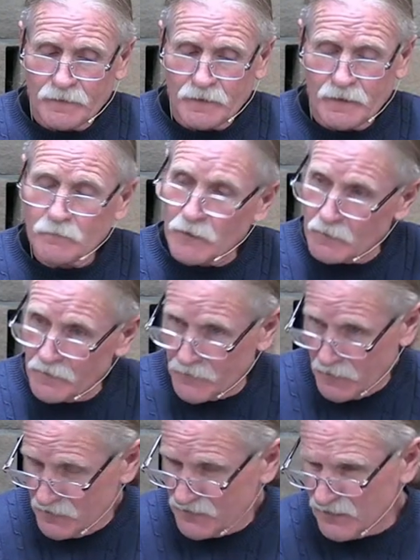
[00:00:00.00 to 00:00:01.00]
And maybe
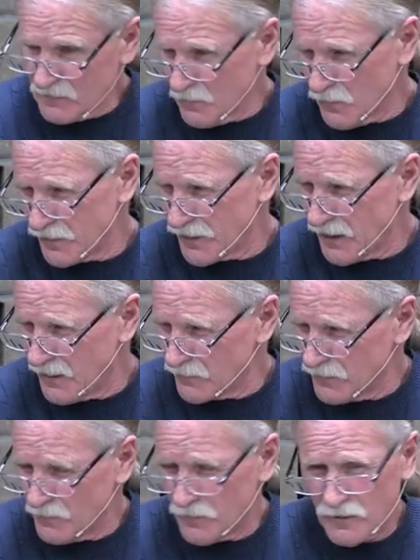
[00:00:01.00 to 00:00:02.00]
things didn't work out
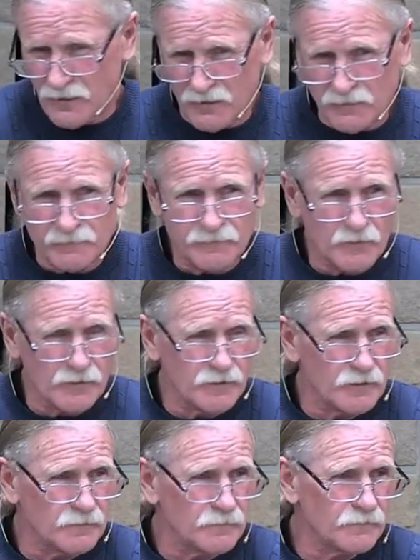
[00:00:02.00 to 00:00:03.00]
real well for you,